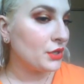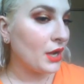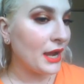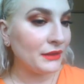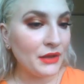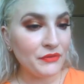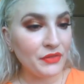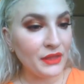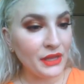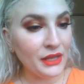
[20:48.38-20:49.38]
I left
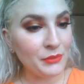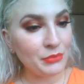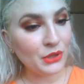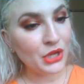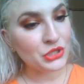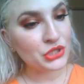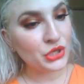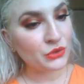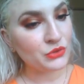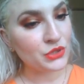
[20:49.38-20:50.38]
the blush, you
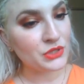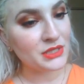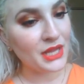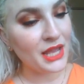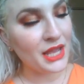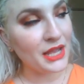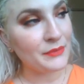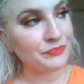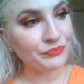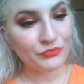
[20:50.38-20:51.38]
know, just a
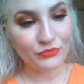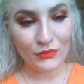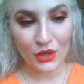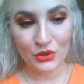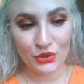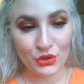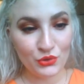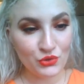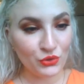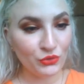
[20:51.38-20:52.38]

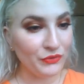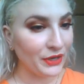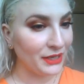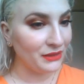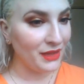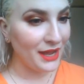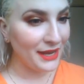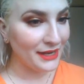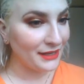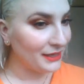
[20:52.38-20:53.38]
neutral, very
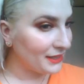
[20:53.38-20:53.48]
light,